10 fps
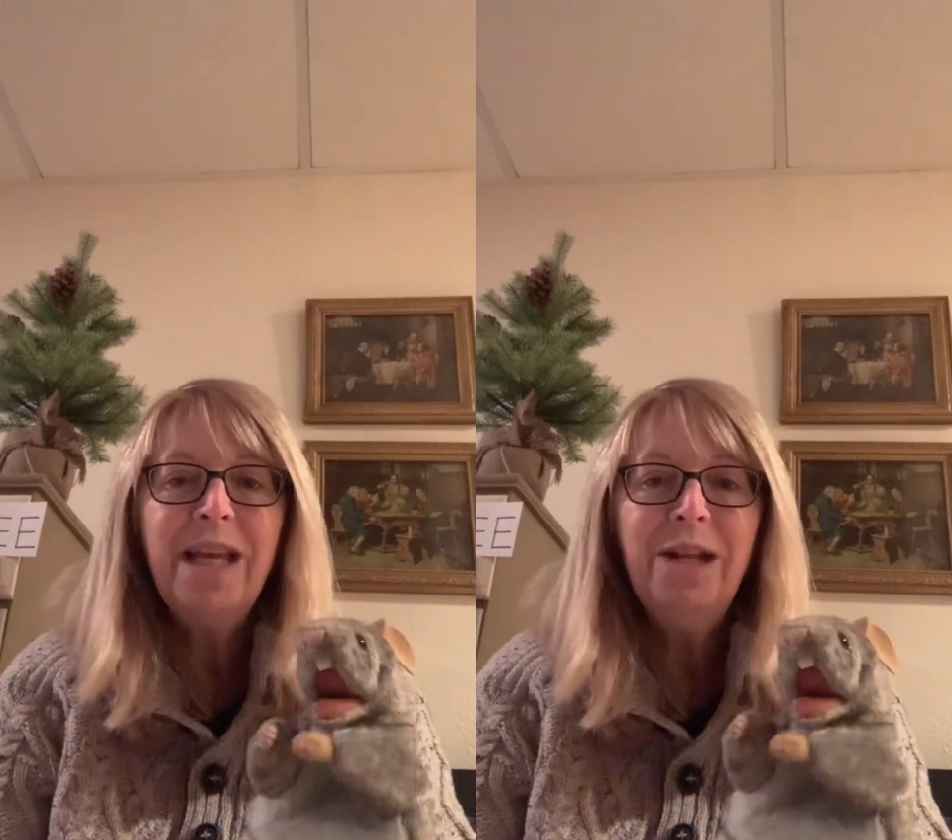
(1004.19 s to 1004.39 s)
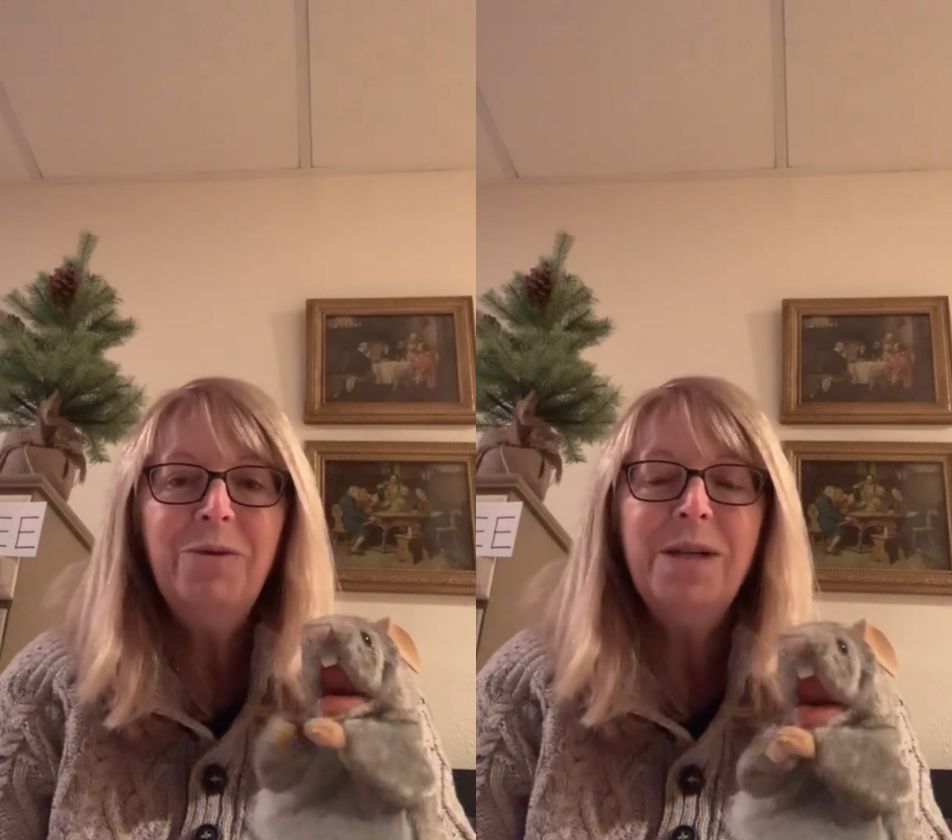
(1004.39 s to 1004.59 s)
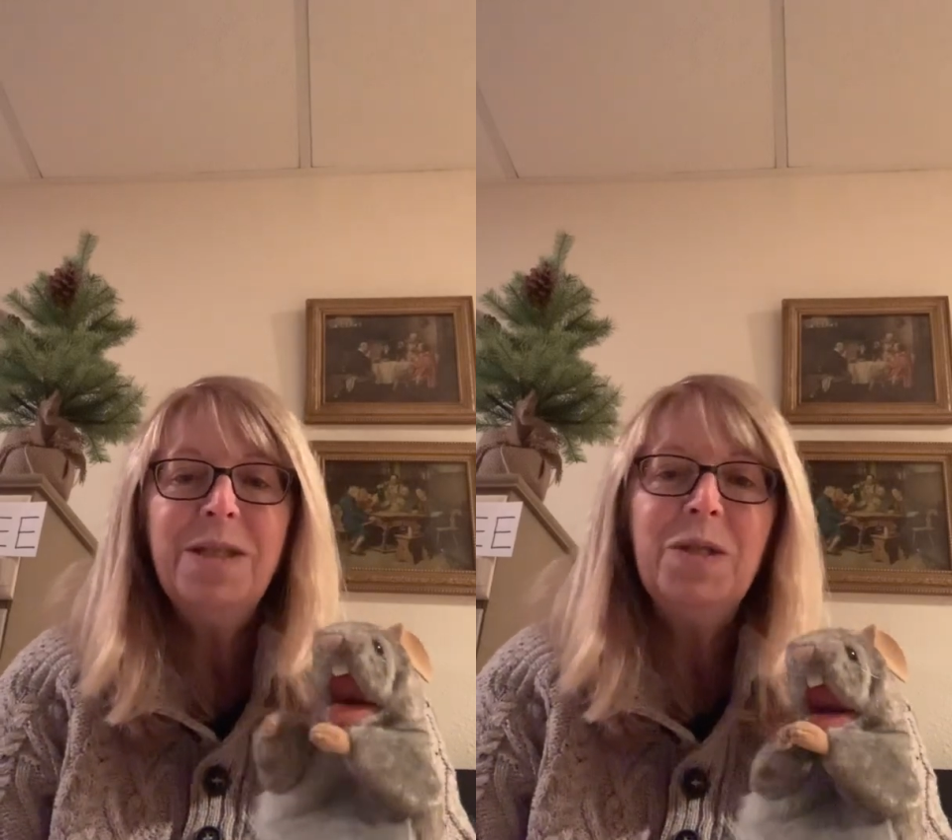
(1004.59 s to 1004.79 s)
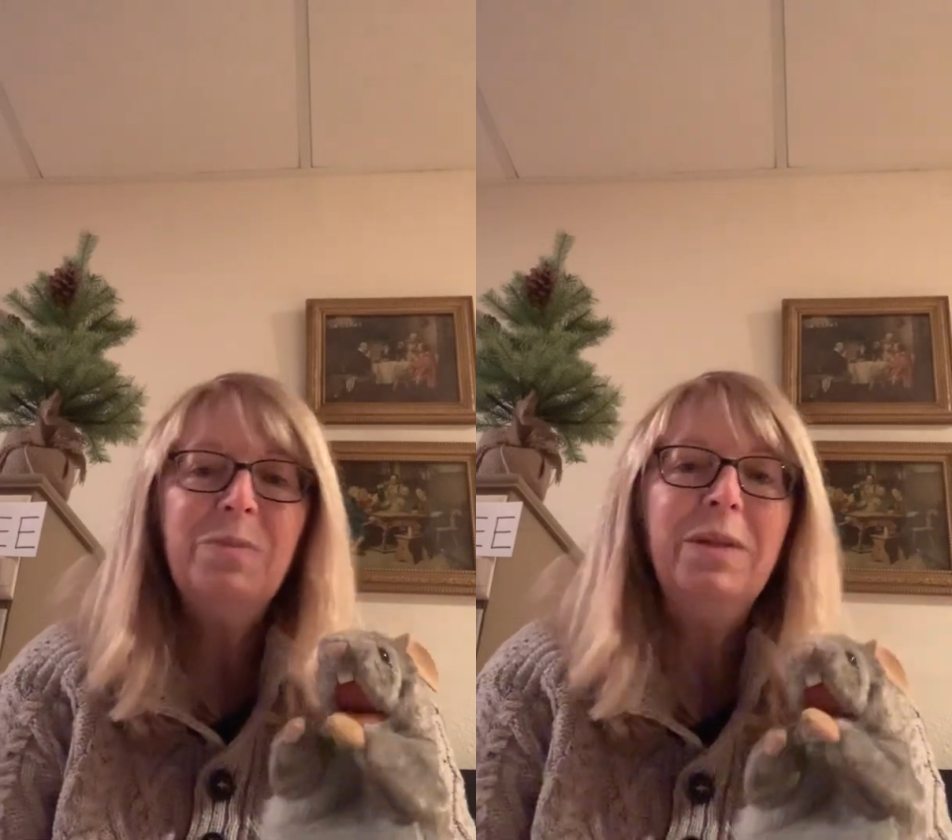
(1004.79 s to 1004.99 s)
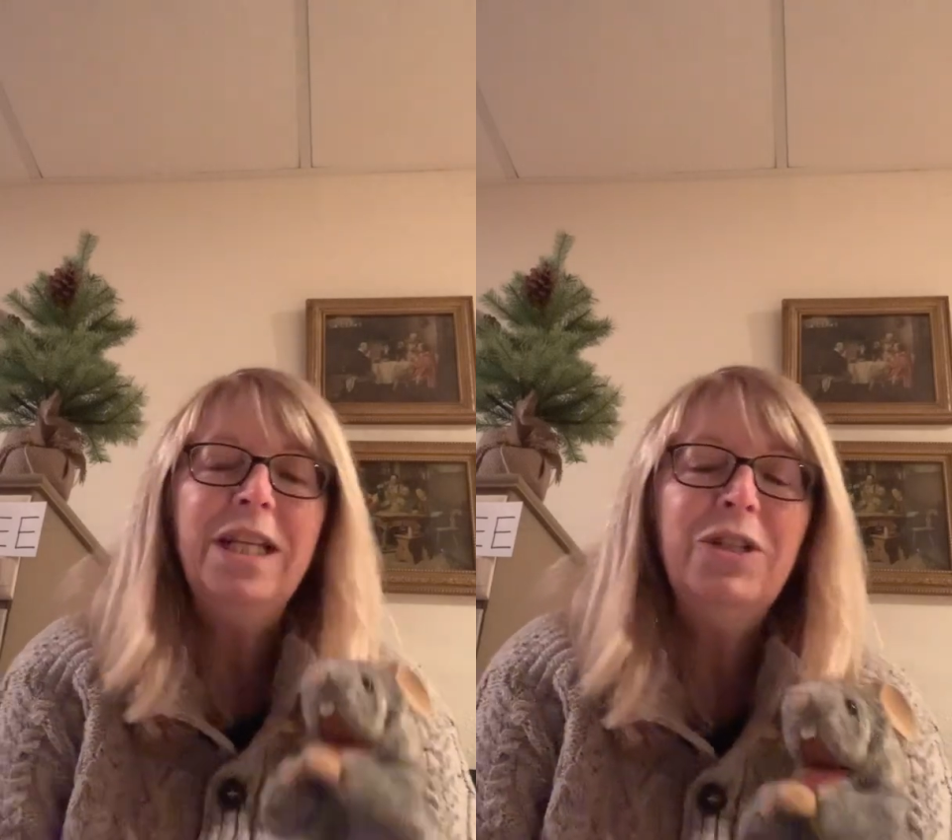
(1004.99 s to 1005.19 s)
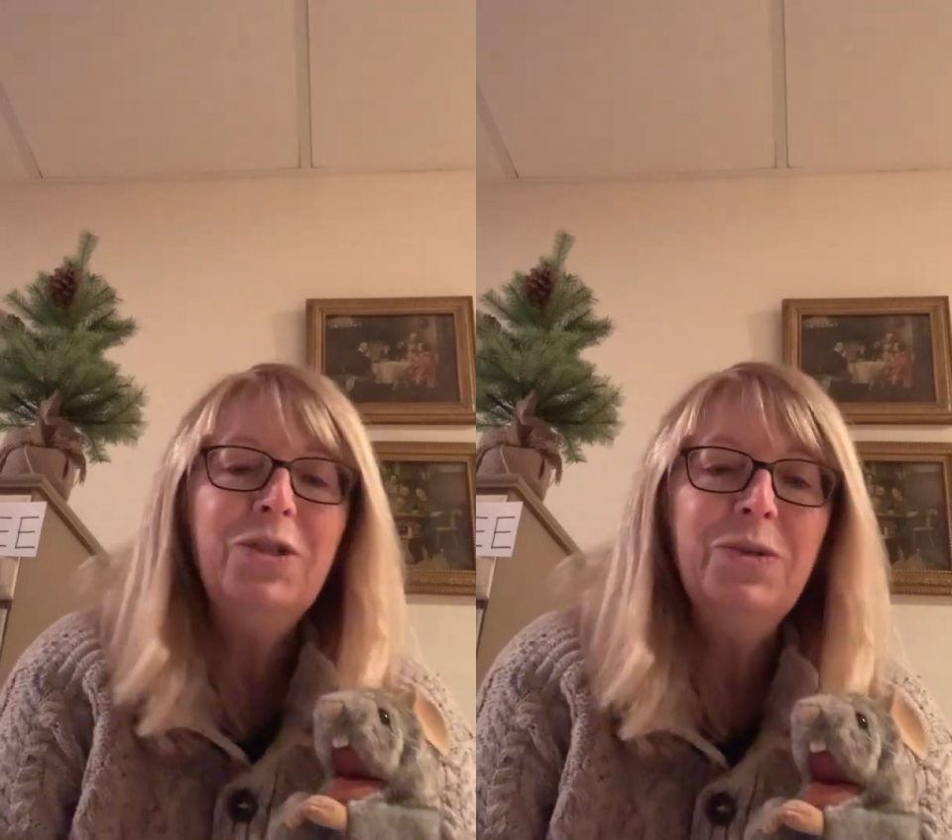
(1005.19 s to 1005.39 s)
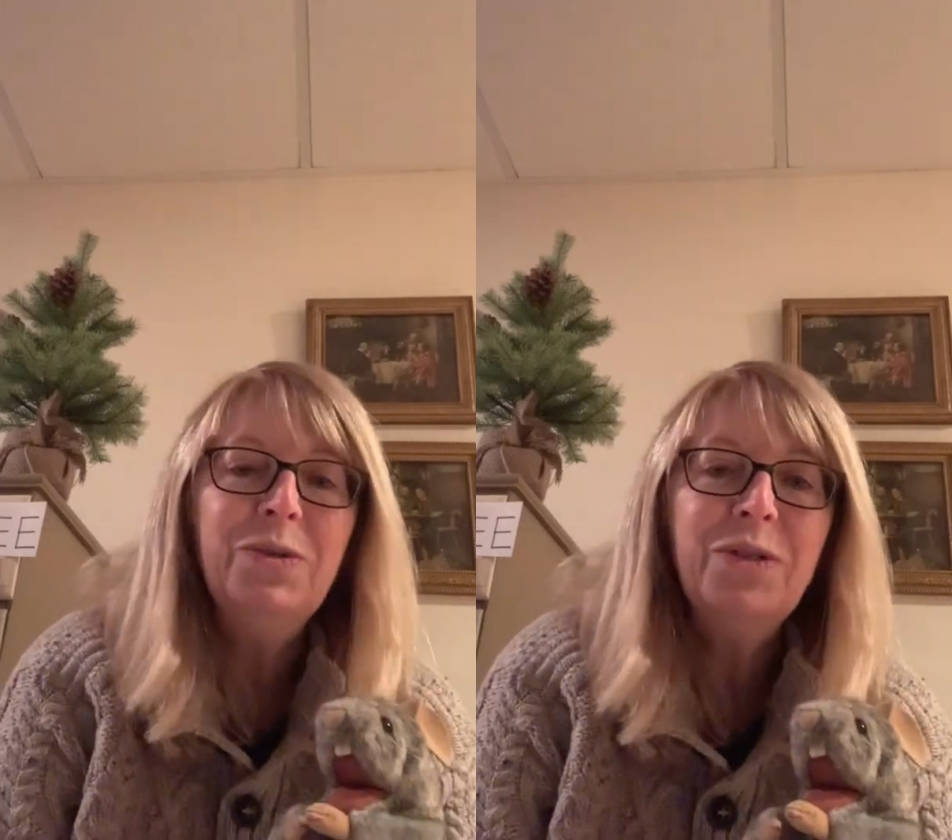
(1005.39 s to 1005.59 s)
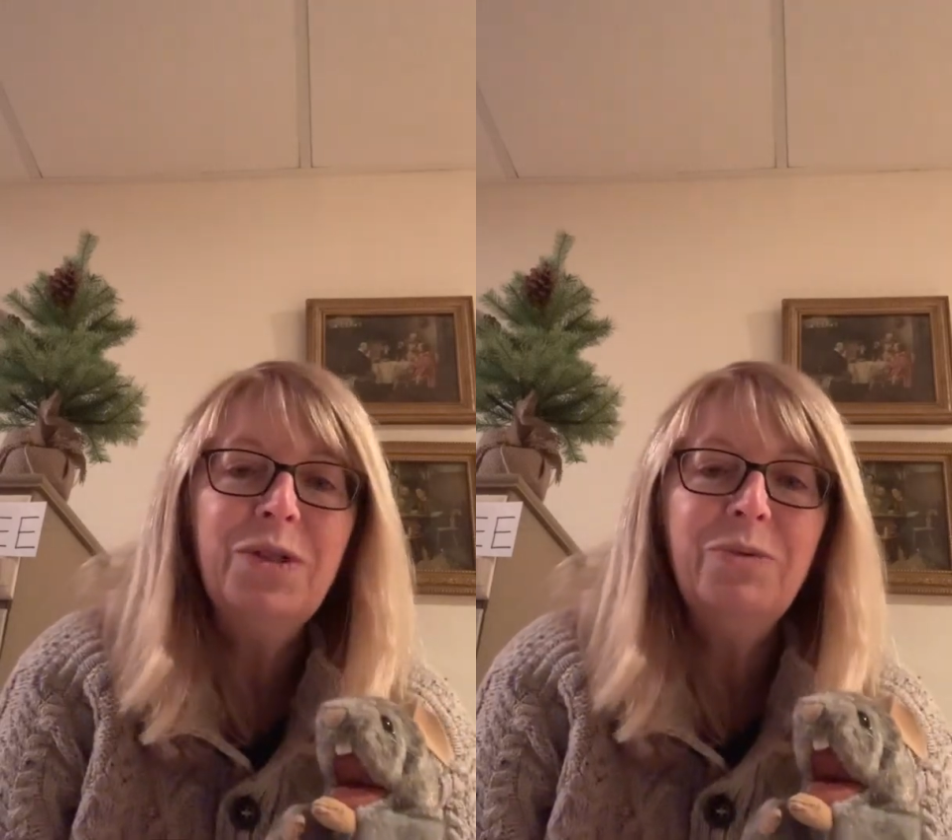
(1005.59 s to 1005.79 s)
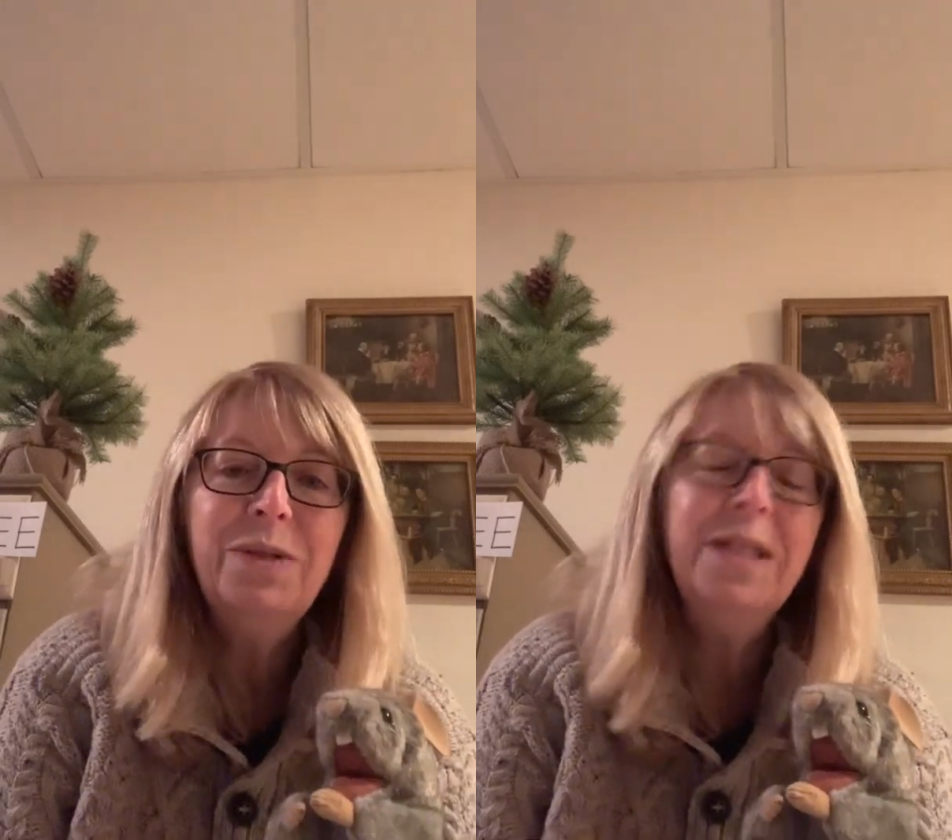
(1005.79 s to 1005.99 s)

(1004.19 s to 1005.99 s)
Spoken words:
kind of wants to play too, so we'll see.